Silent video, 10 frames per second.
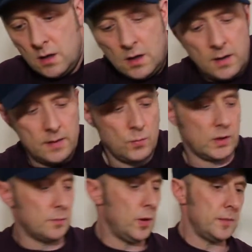And then we
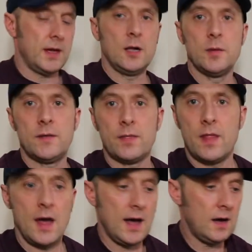can pop the helmet
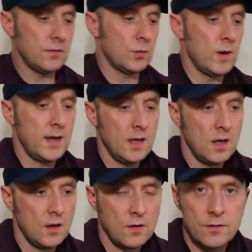out of the way
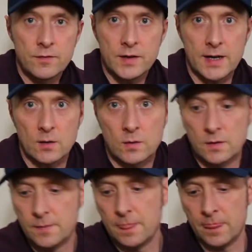for now.
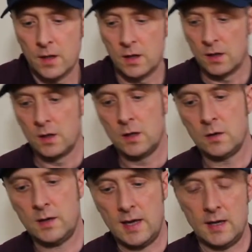
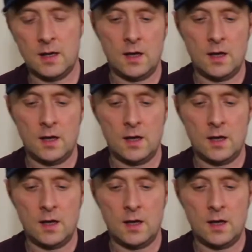Okay.